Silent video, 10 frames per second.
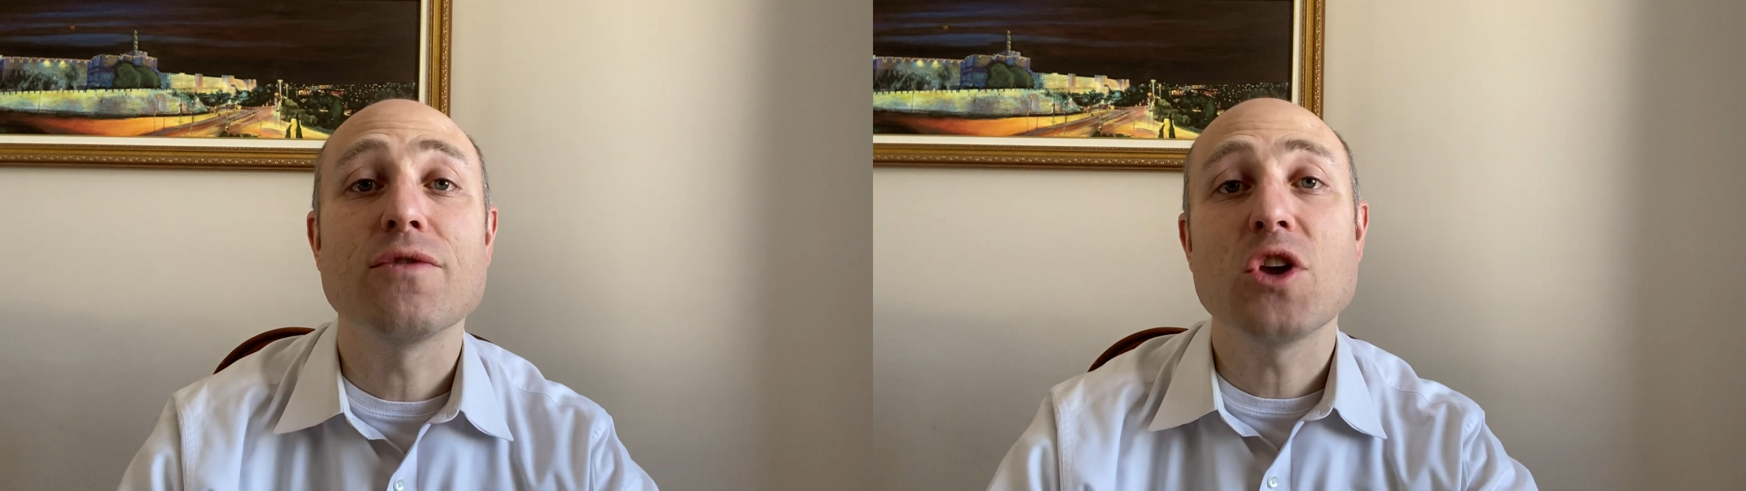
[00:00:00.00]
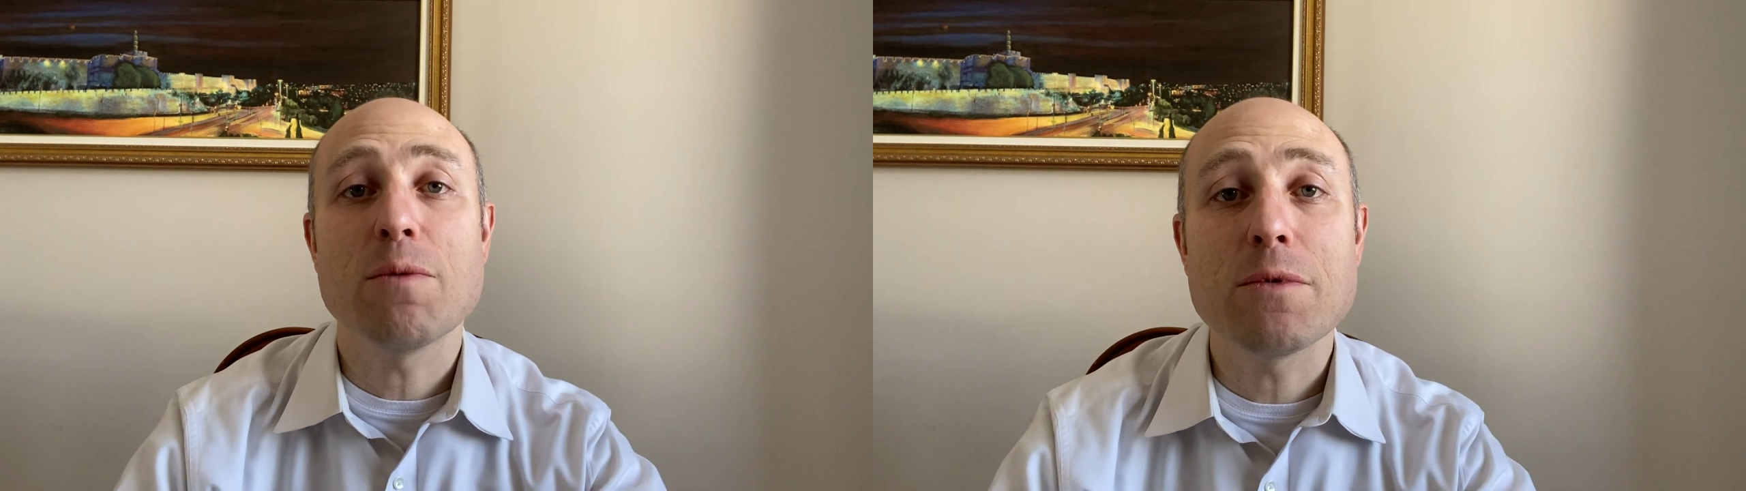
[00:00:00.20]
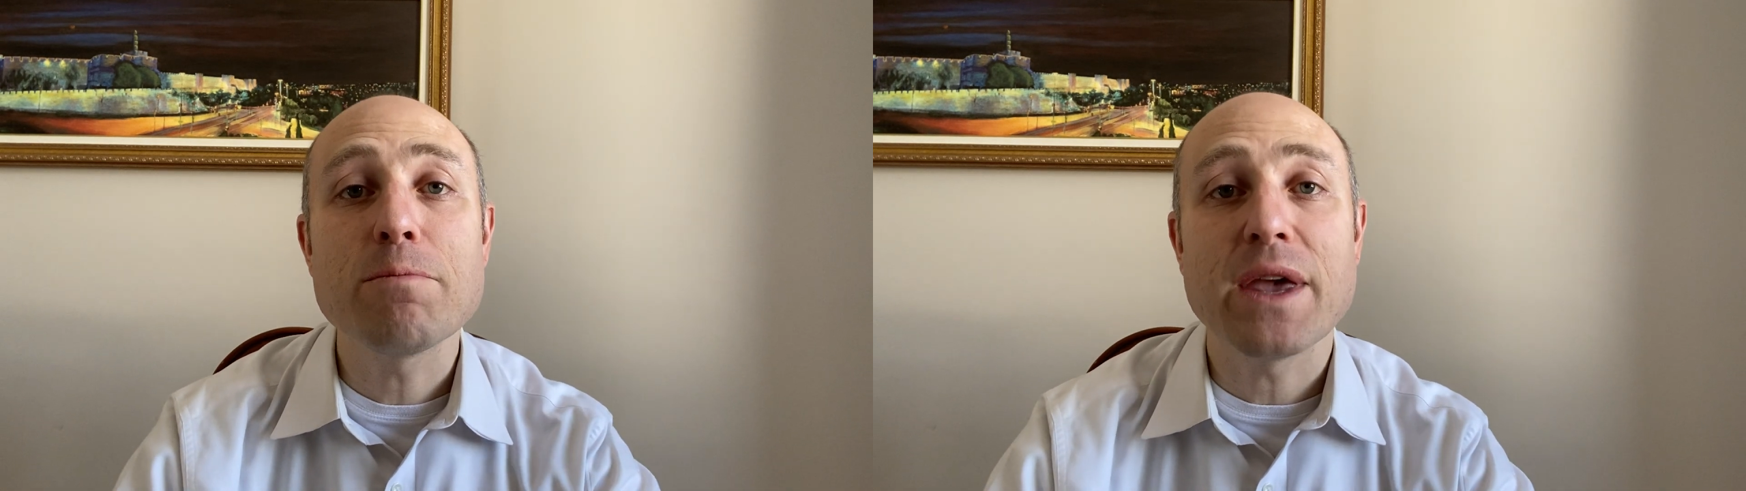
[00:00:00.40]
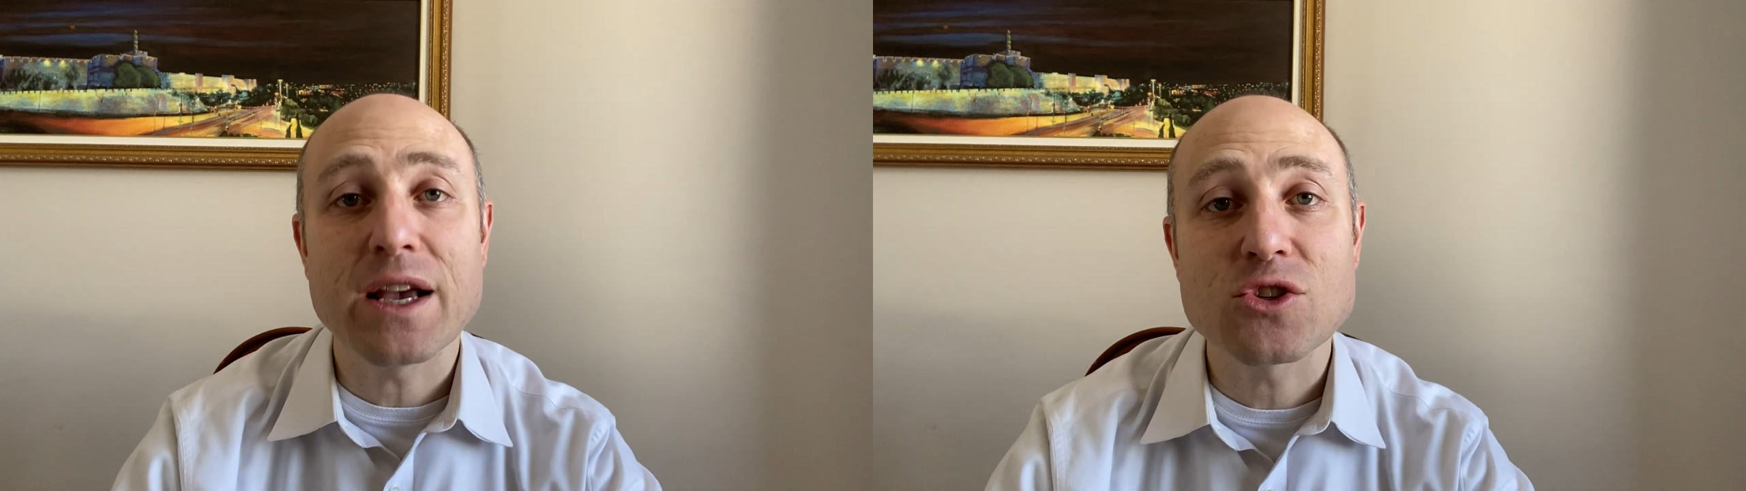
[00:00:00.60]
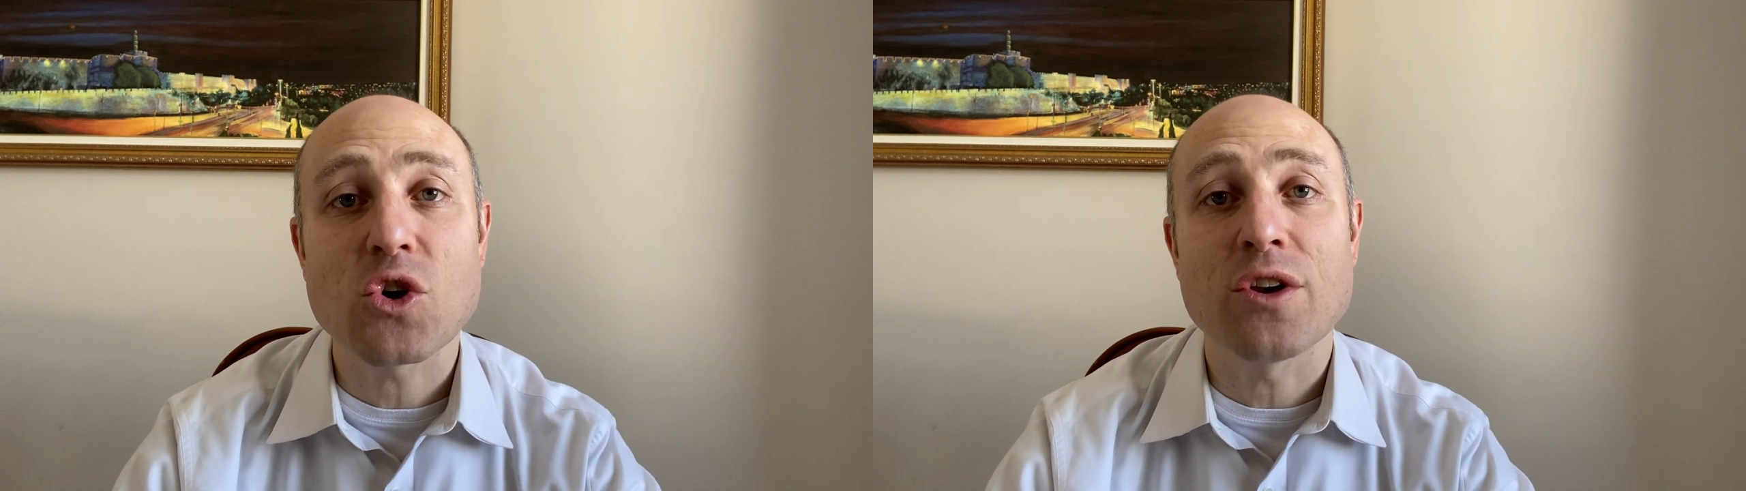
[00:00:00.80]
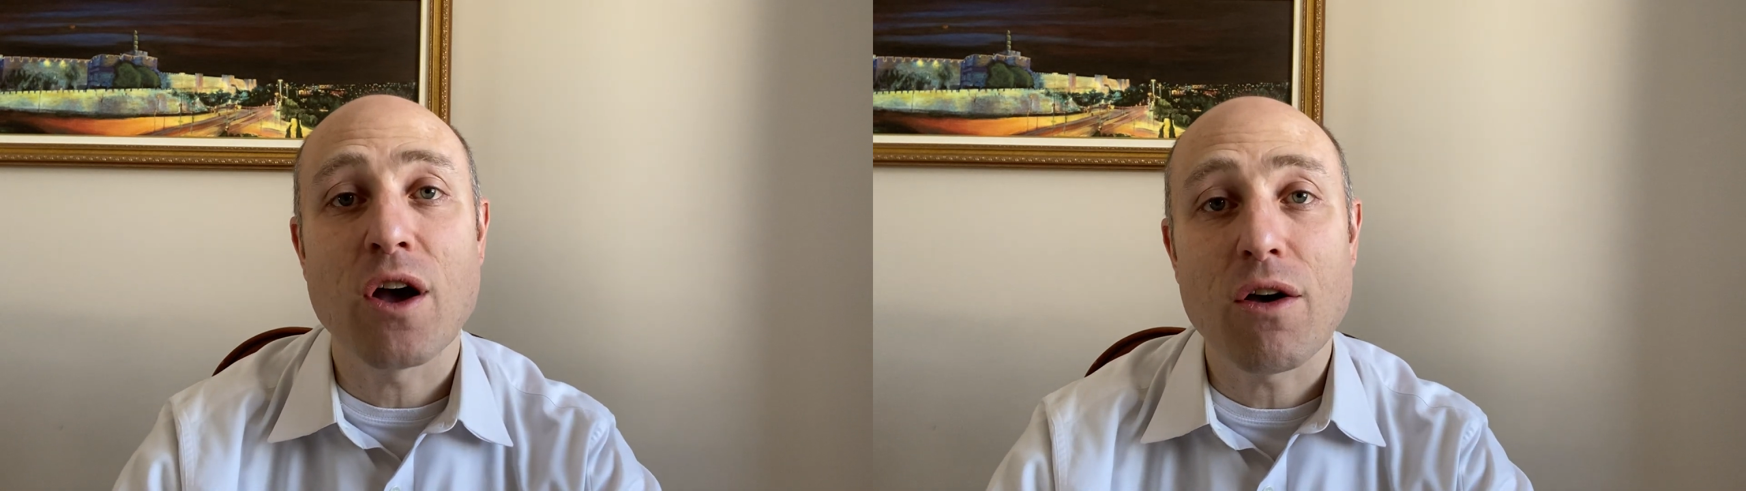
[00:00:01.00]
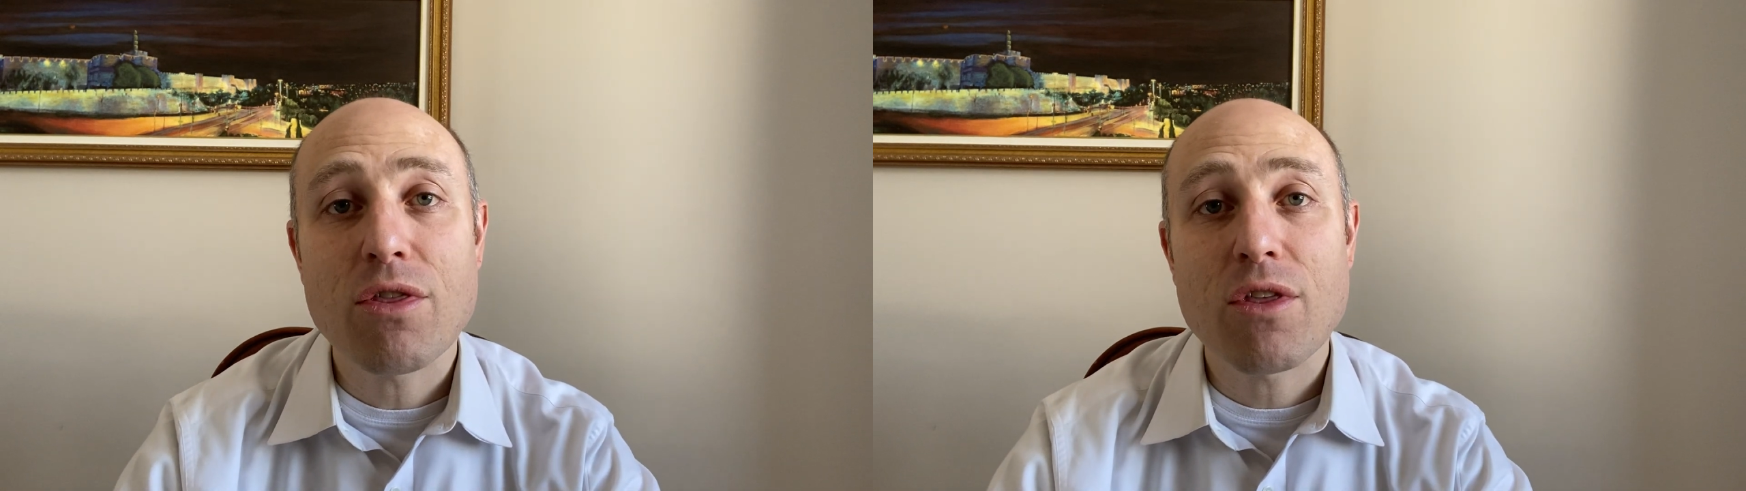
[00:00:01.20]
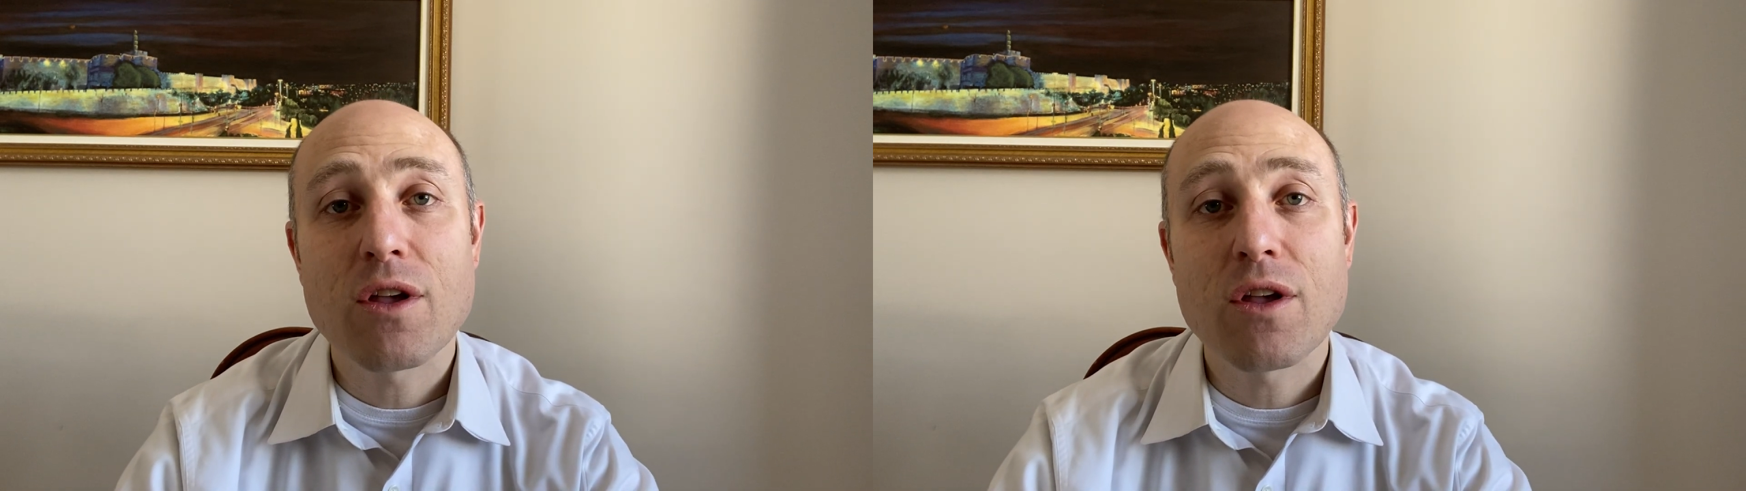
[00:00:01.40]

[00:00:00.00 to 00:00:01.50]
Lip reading: human beings on earth.